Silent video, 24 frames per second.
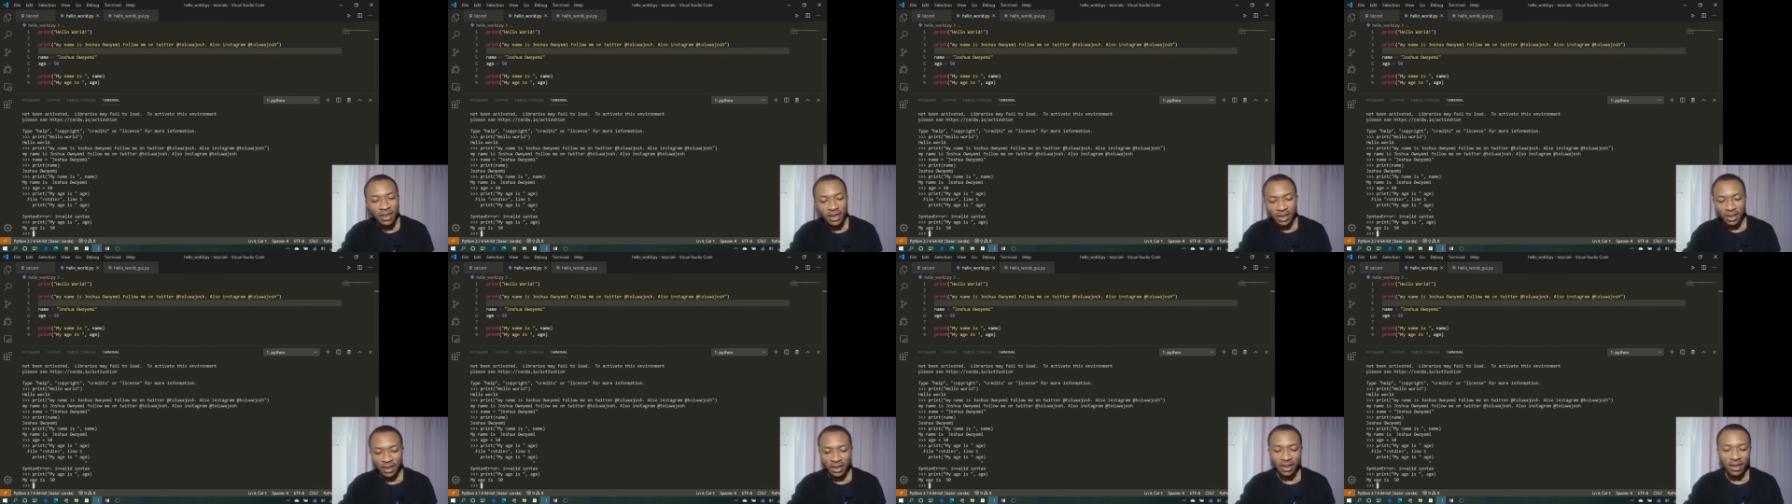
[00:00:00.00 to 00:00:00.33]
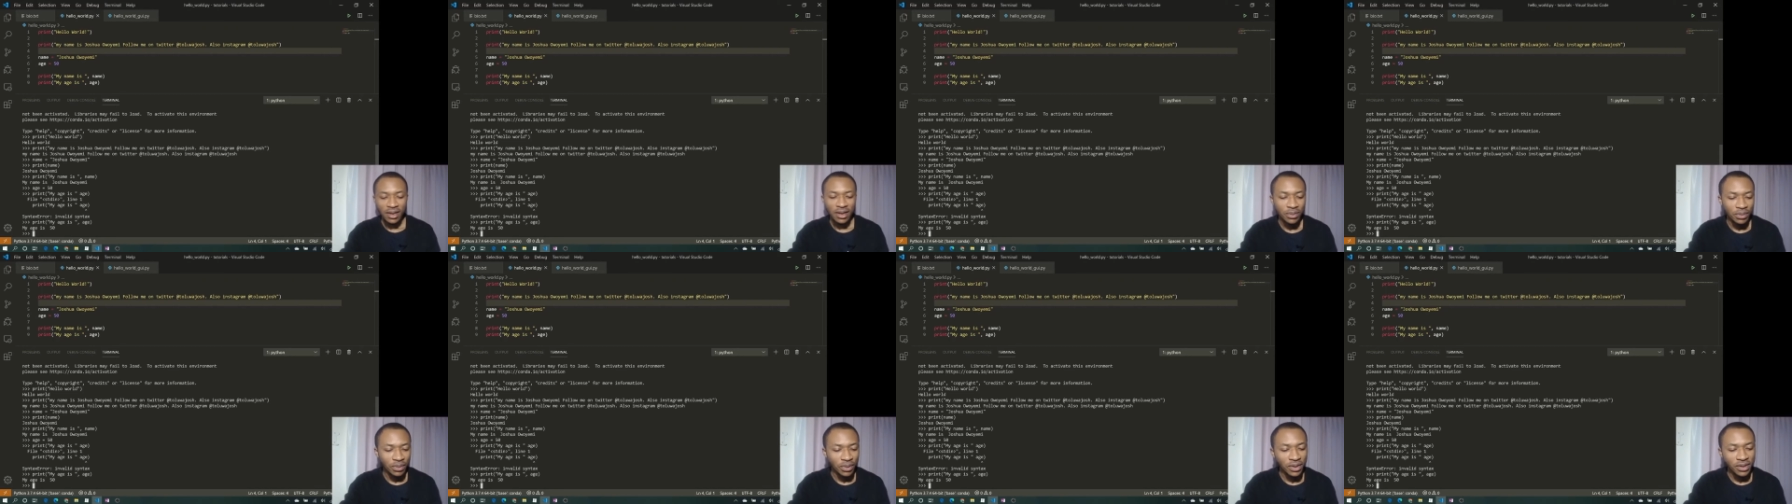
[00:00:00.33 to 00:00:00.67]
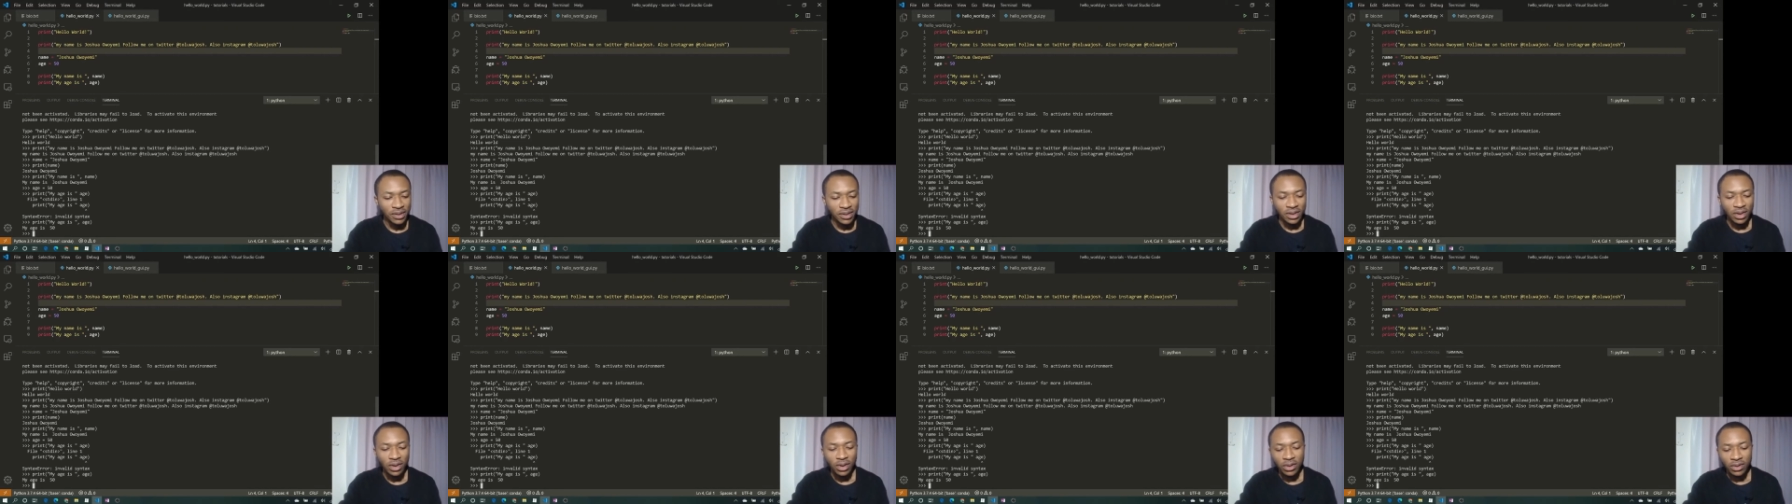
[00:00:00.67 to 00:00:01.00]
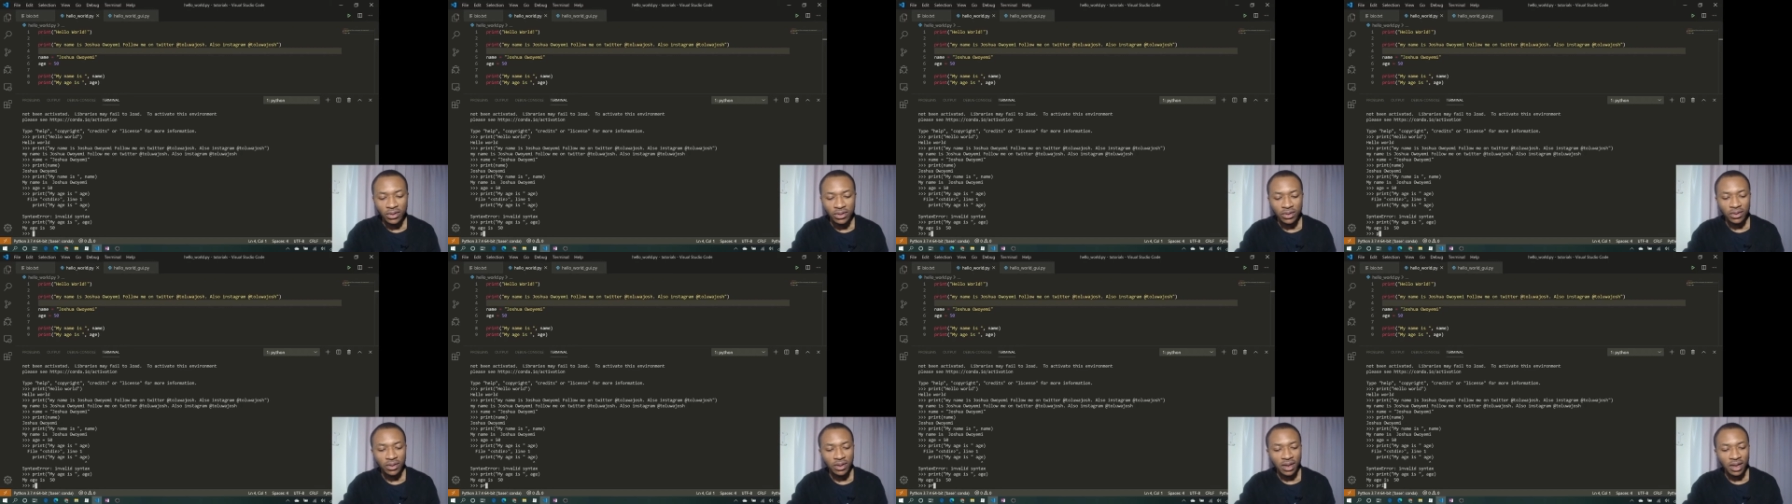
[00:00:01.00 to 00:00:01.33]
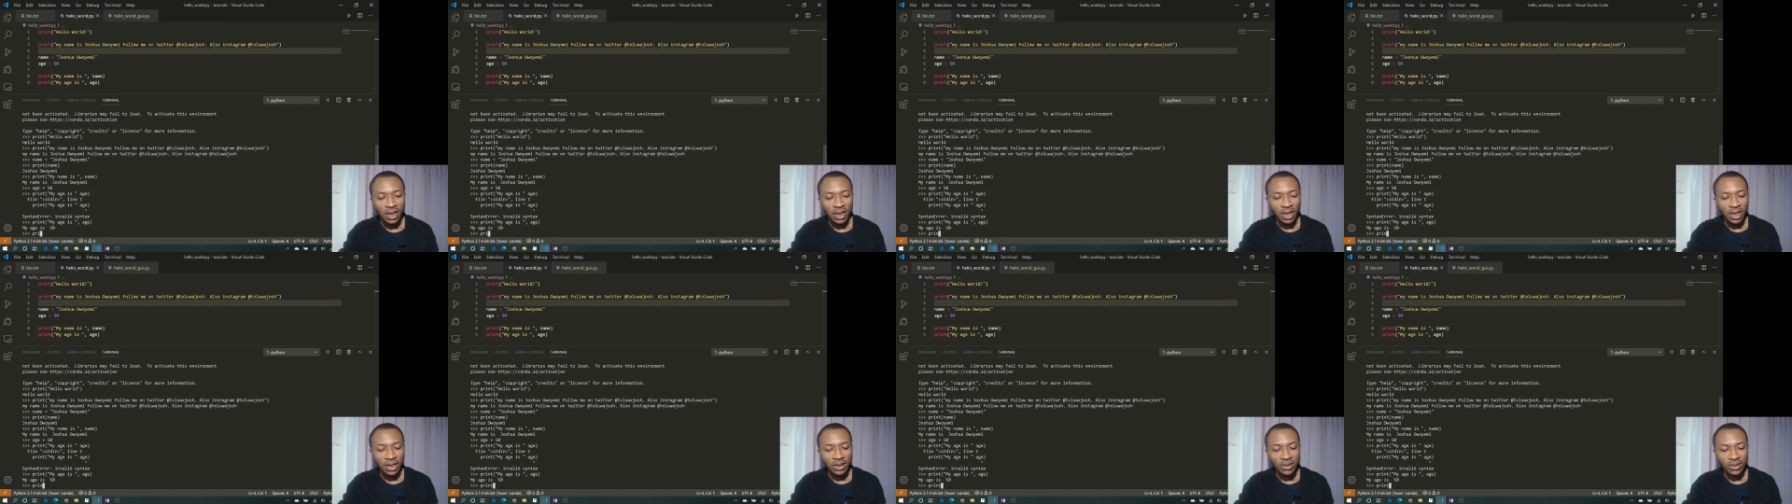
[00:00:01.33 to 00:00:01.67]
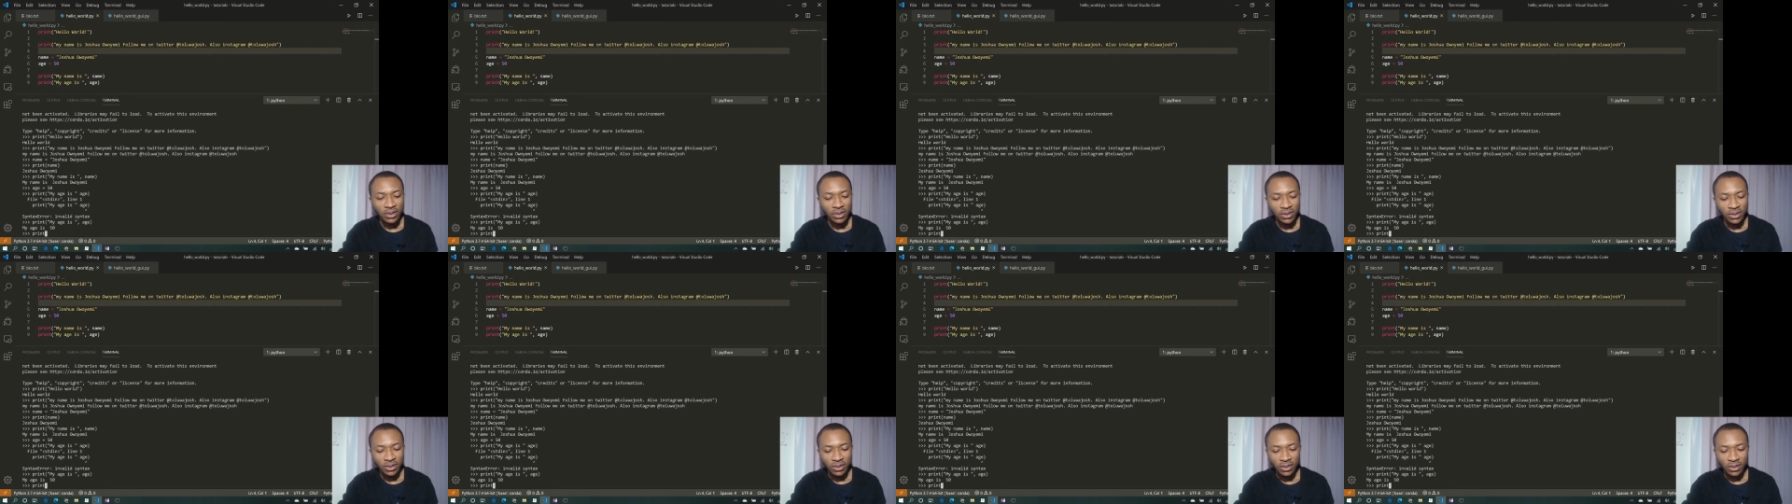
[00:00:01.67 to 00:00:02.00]
and printing also allows
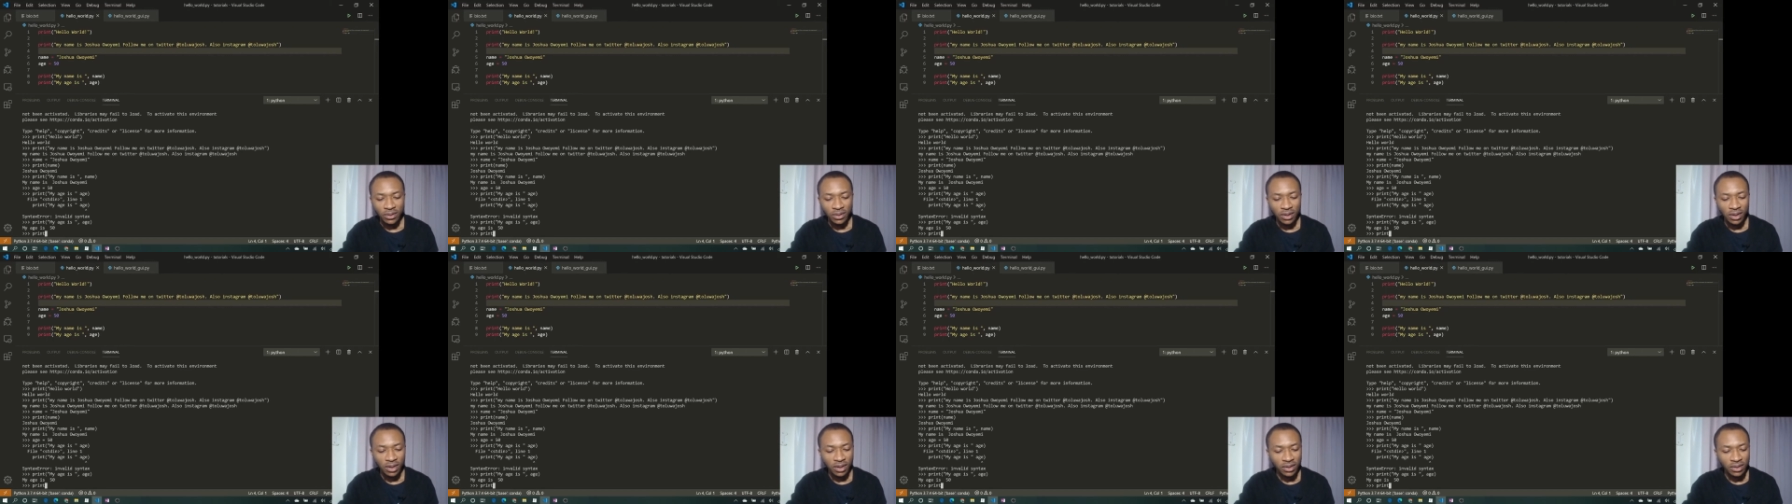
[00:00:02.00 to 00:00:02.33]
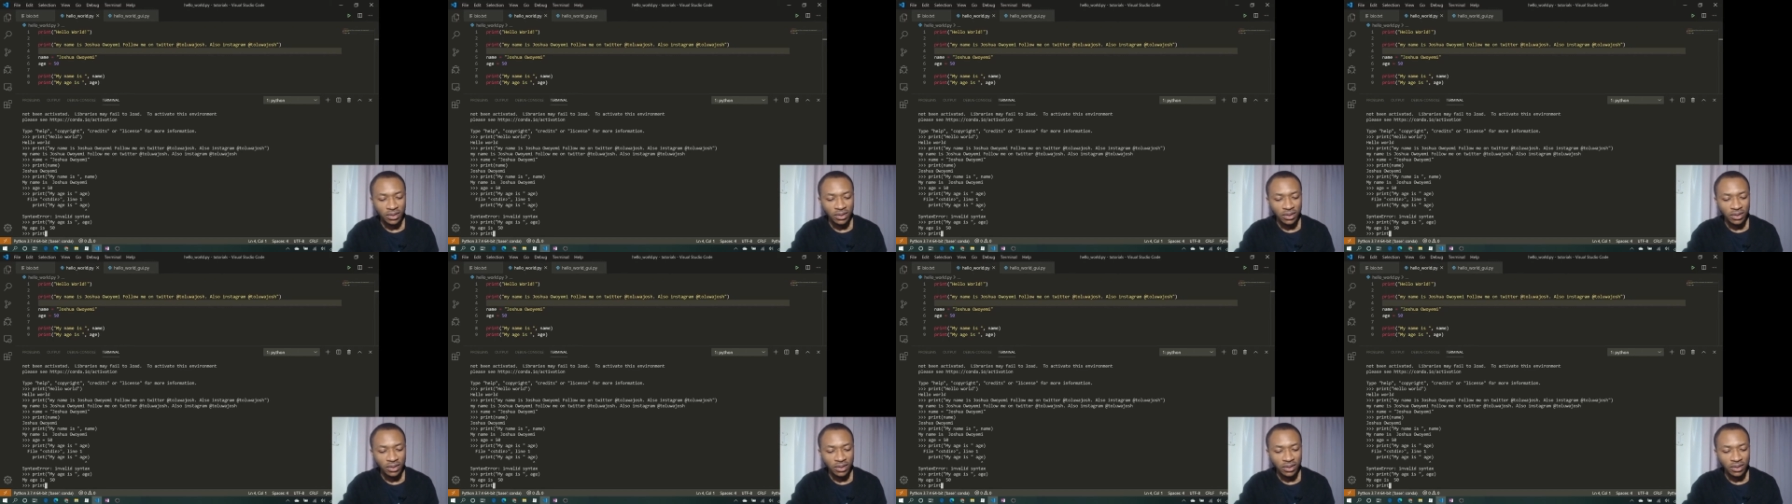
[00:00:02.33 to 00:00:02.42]
us to do that.